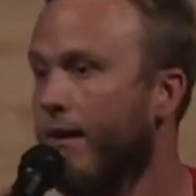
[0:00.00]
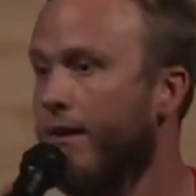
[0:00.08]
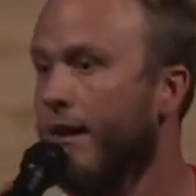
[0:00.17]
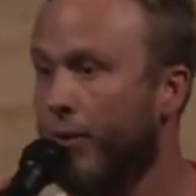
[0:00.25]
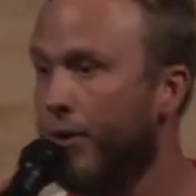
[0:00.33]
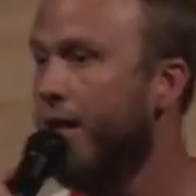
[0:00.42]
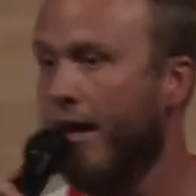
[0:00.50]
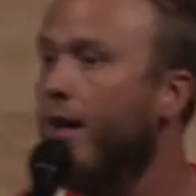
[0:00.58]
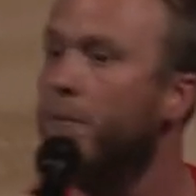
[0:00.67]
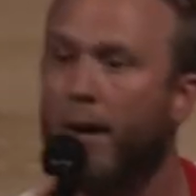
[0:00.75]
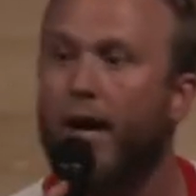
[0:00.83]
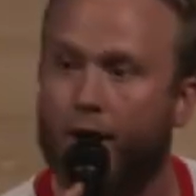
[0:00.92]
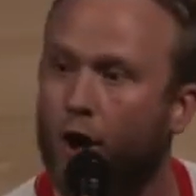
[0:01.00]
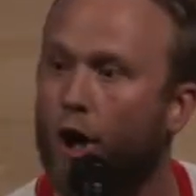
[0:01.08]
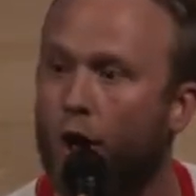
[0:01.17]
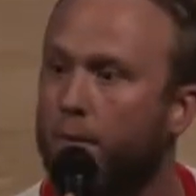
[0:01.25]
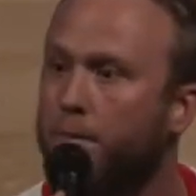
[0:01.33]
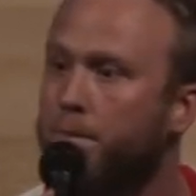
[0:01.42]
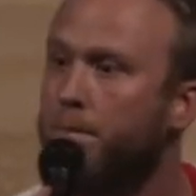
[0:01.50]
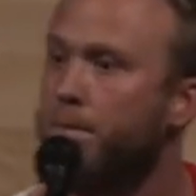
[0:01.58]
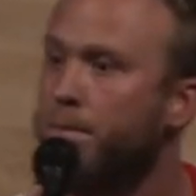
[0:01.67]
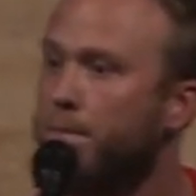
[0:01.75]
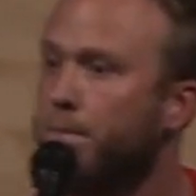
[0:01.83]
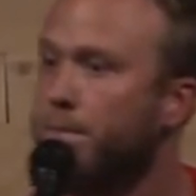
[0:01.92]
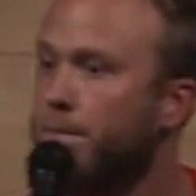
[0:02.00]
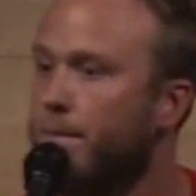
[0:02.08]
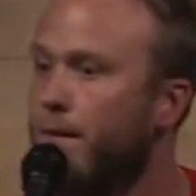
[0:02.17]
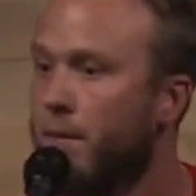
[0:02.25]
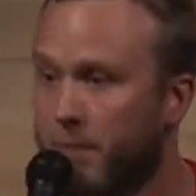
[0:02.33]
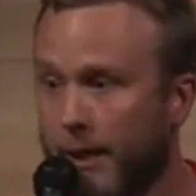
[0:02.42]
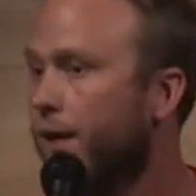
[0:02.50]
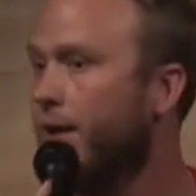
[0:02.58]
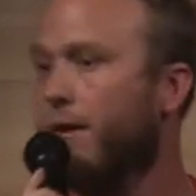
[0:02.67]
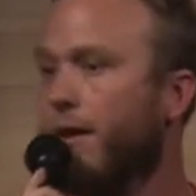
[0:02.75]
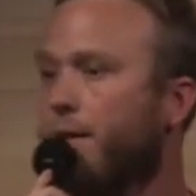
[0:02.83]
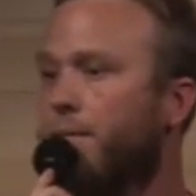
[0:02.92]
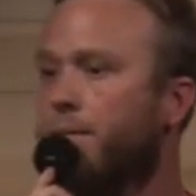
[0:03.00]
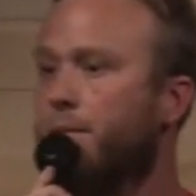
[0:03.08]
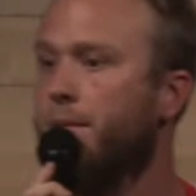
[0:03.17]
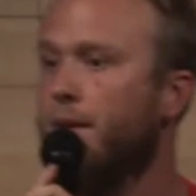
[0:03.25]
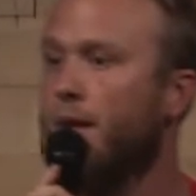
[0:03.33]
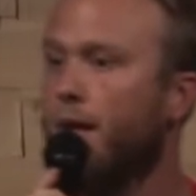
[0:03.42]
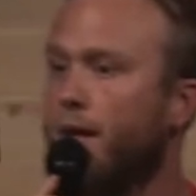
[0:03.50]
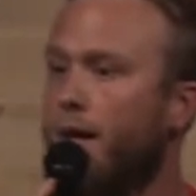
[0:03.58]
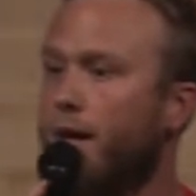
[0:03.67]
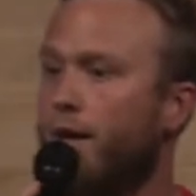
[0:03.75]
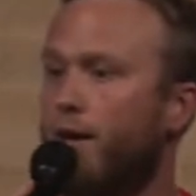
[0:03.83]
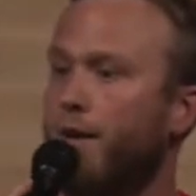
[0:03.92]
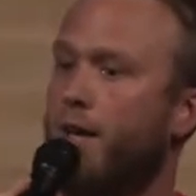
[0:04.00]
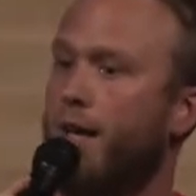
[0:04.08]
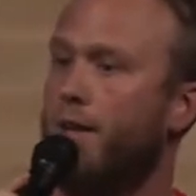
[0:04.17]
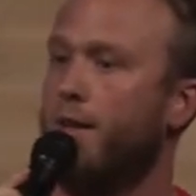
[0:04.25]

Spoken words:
They would get hit by a car immediately. And I know you're like,